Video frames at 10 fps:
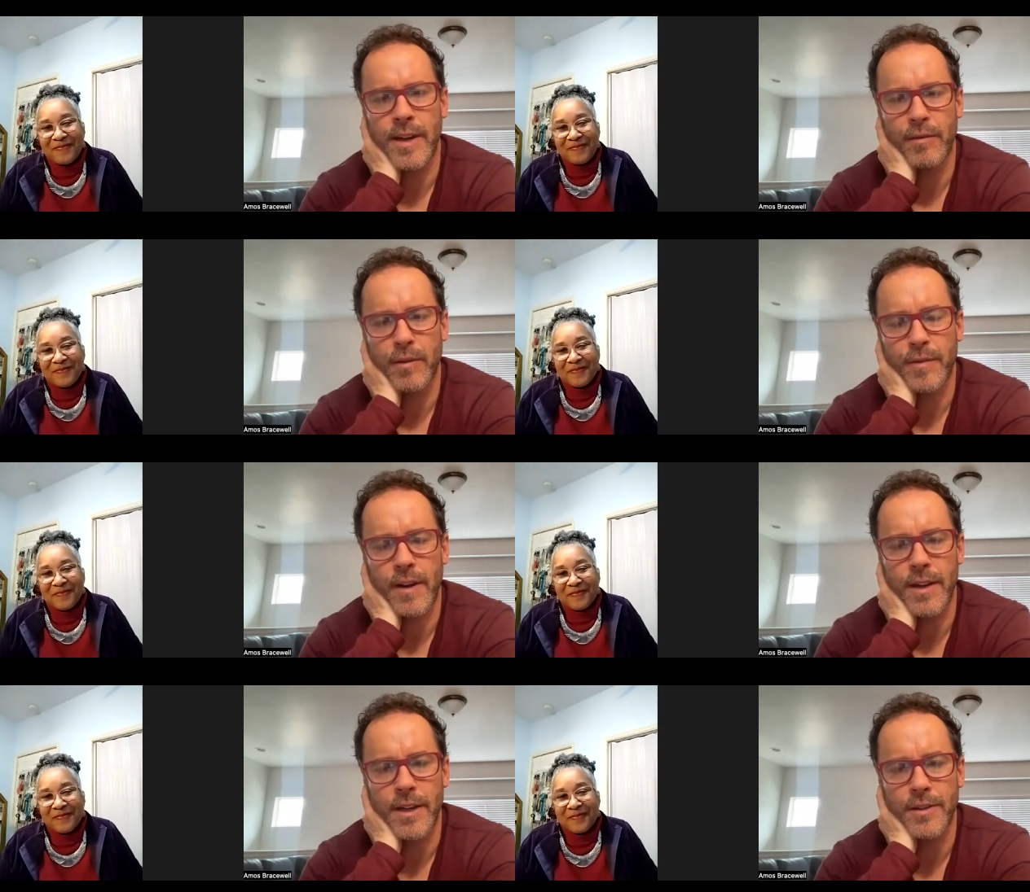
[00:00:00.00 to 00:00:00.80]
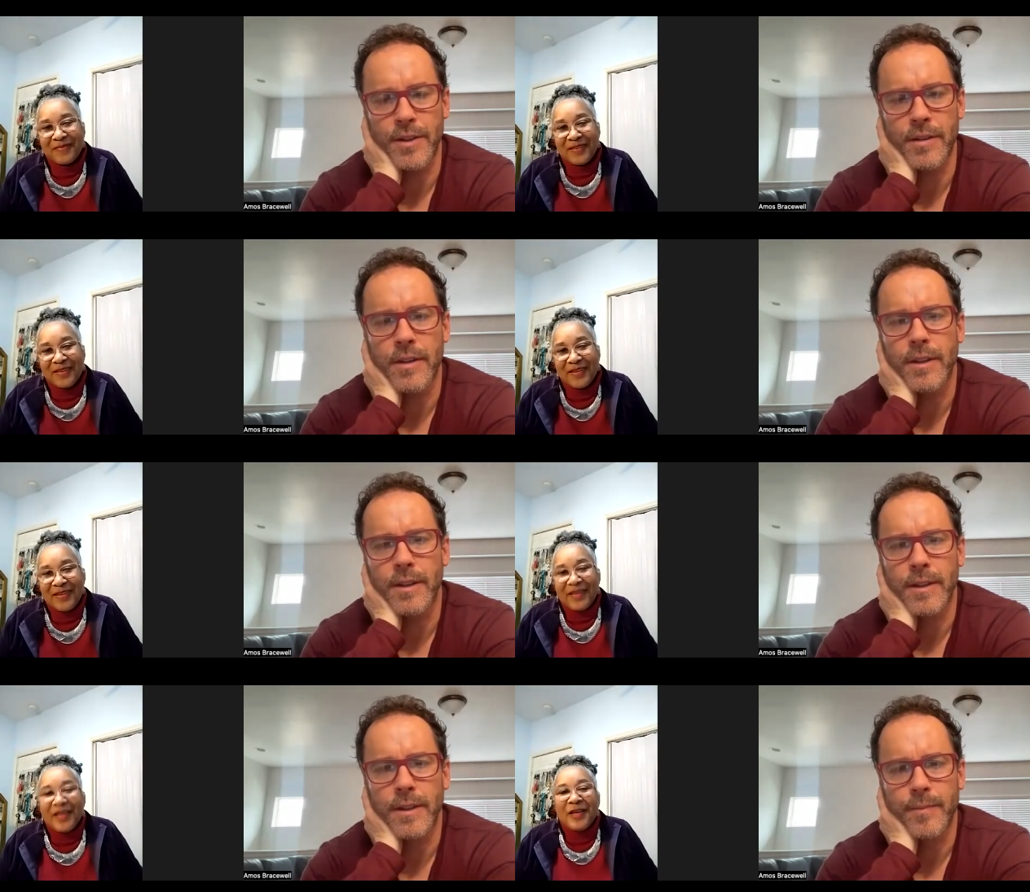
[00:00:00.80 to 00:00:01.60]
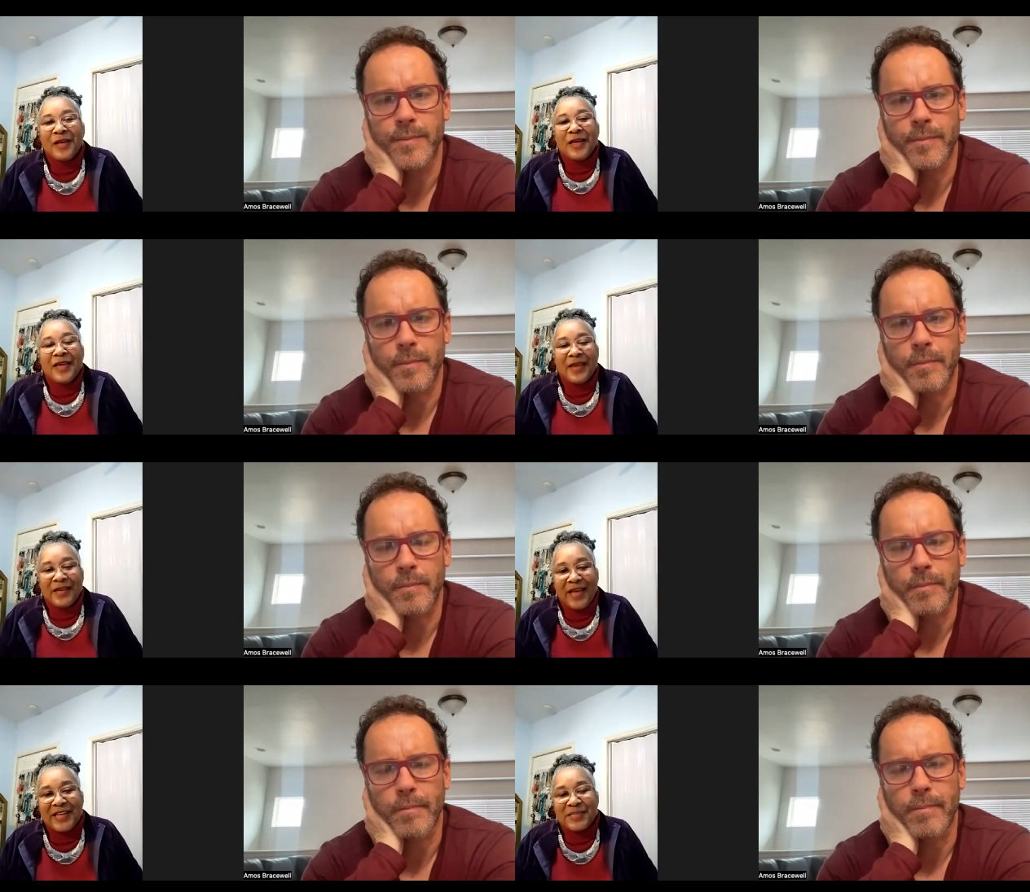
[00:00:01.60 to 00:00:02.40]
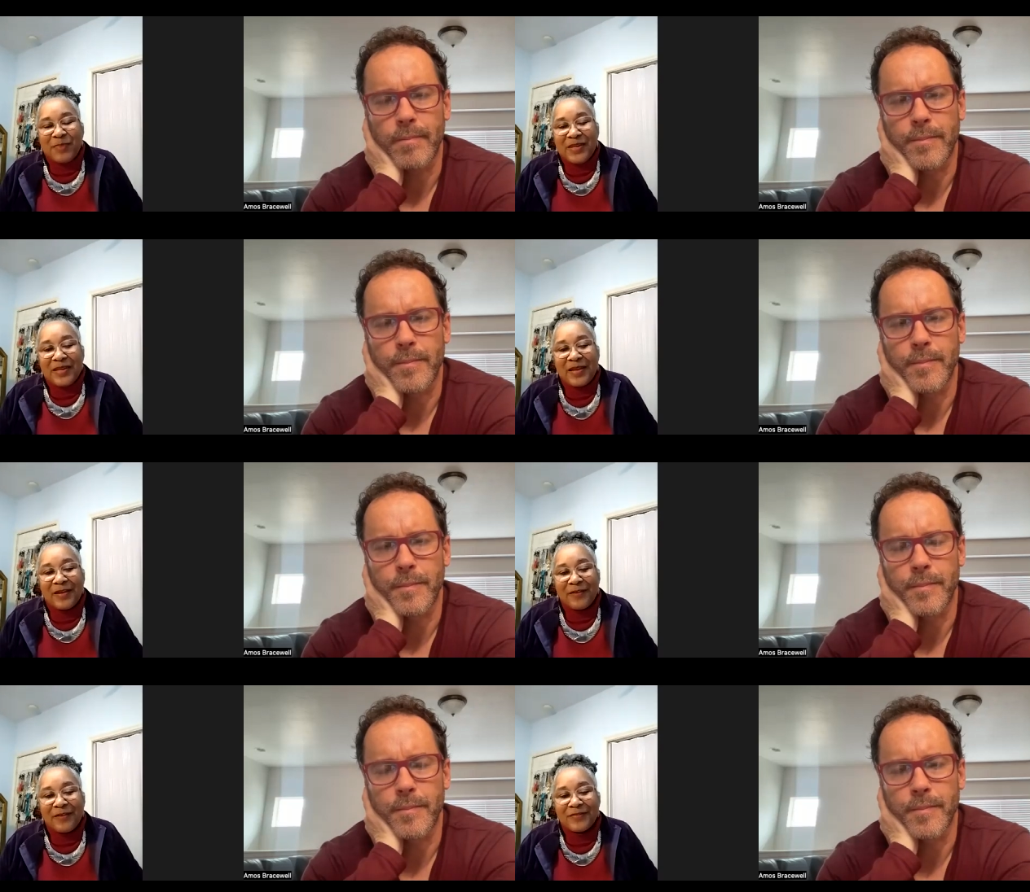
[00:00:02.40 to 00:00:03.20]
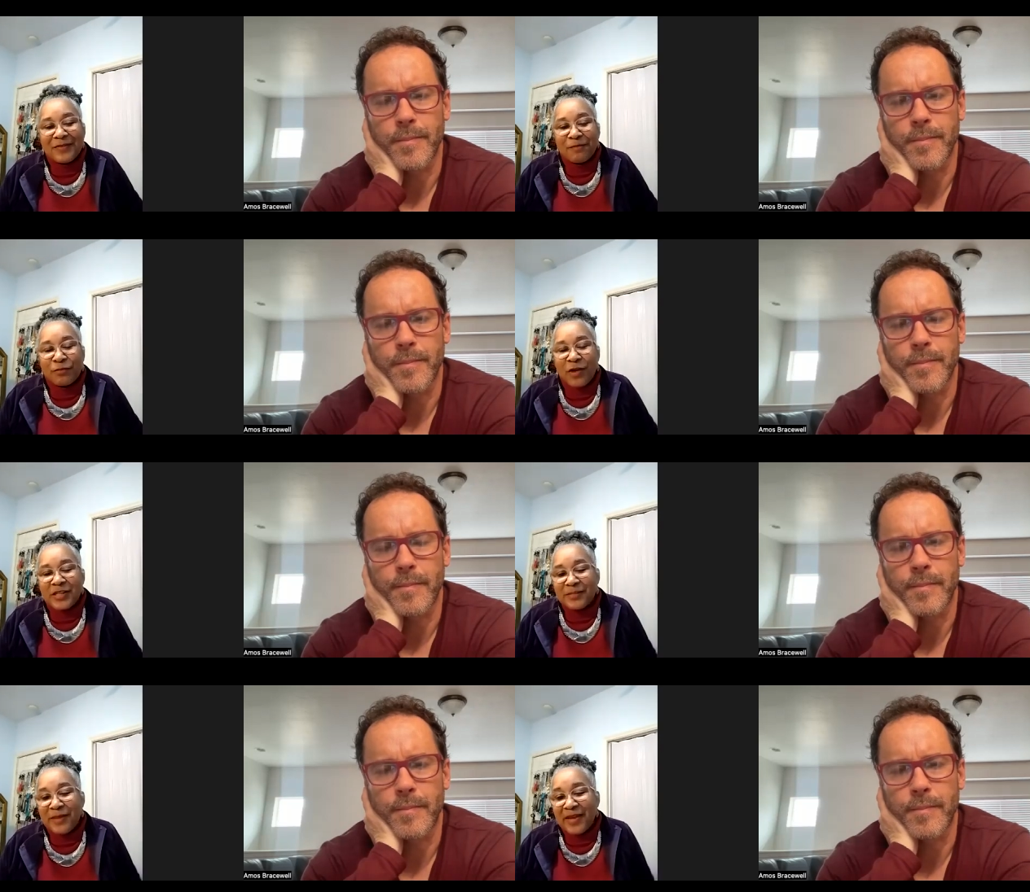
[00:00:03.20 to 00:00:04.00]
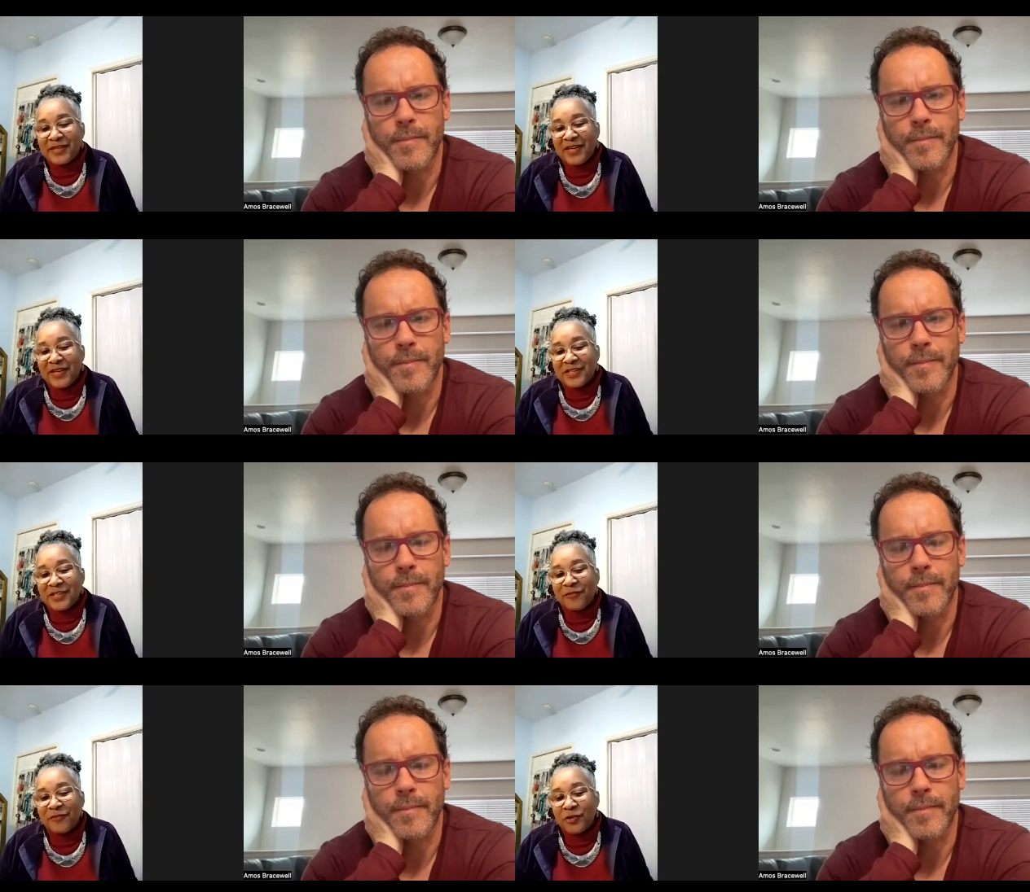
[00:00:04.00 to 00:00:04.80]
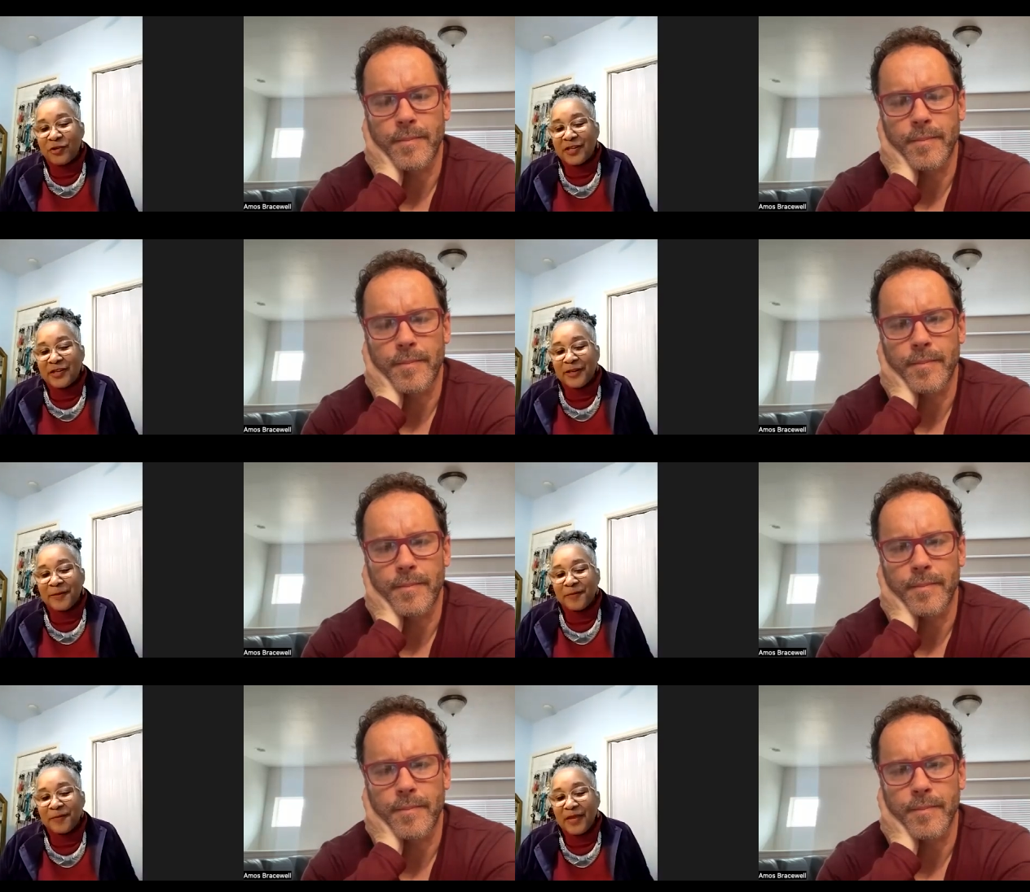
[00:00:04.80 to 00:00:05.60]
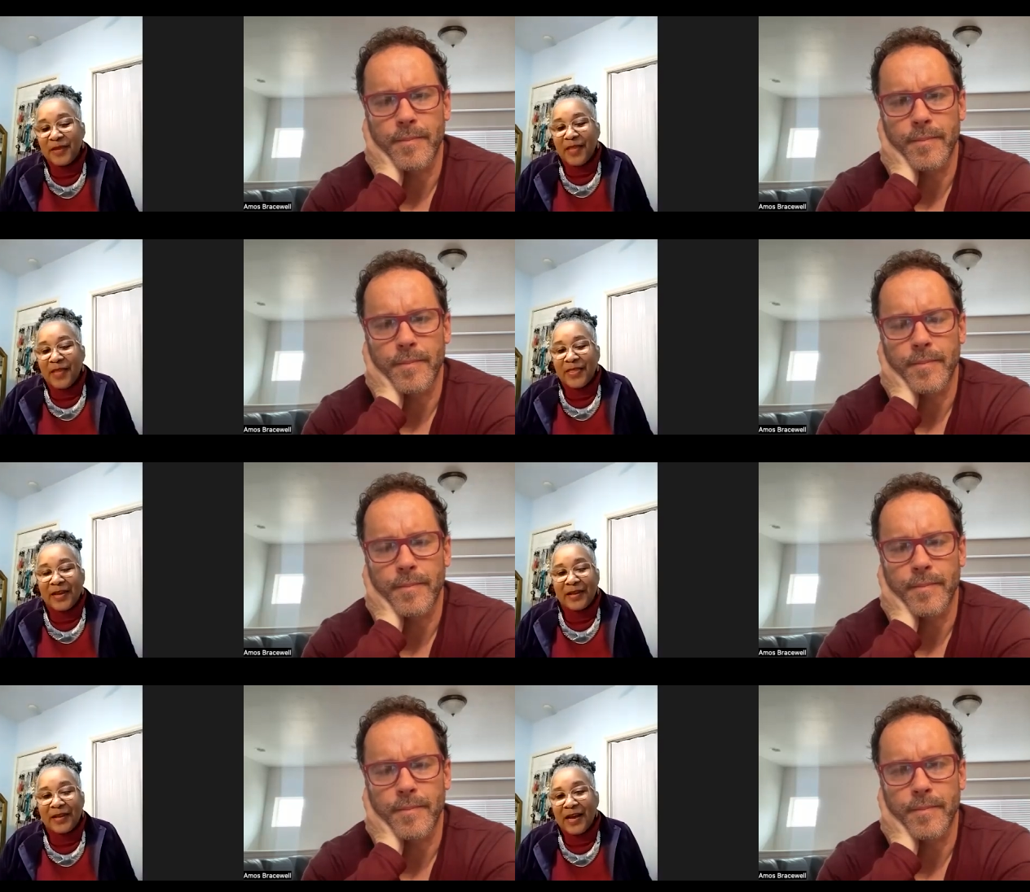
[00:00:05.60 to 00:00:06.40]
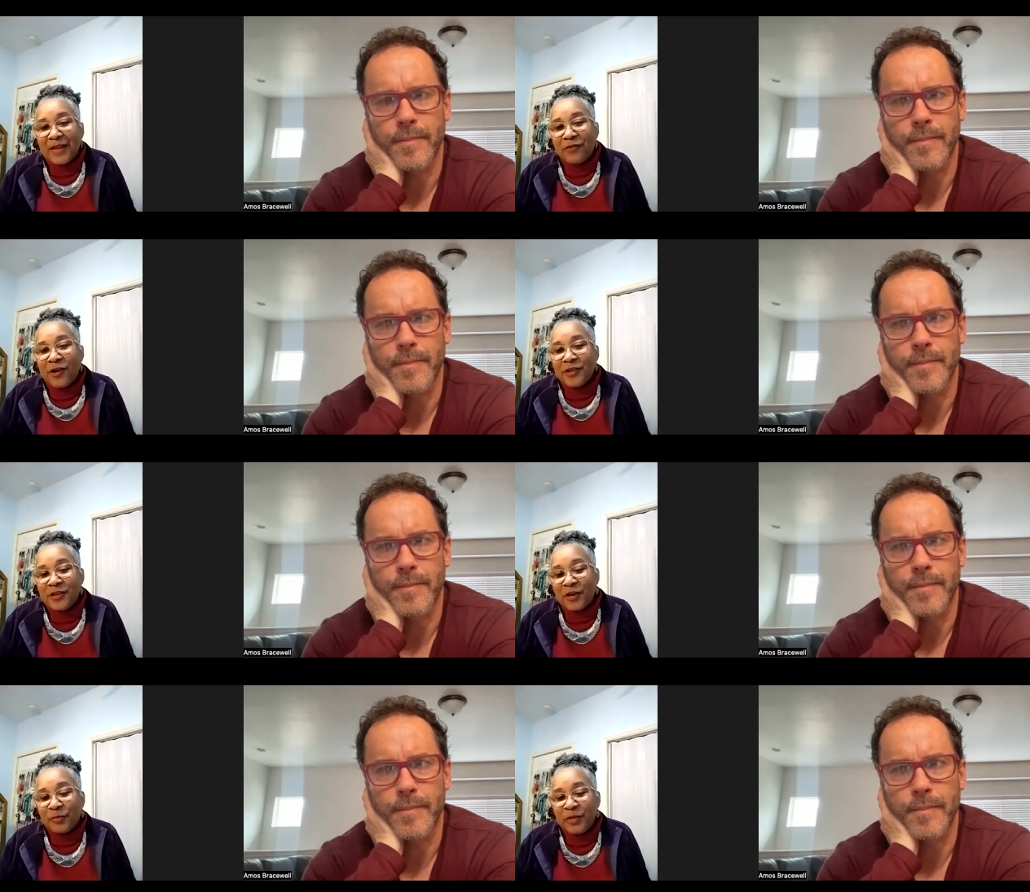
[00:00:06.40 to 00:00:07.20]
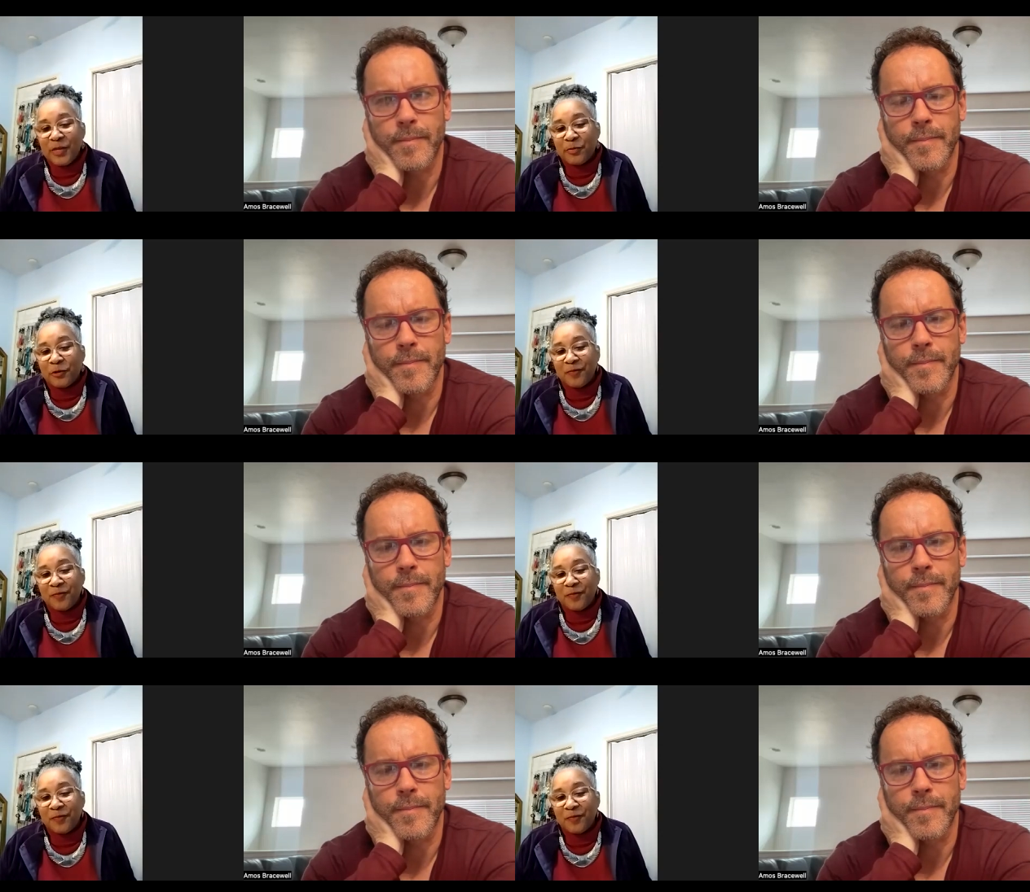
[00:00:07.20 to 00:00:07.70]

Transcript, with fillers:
Speaker 1: endeavor foundation.
Speaker 2: It has been brought to my attention, unfortunately, that a lot of our young people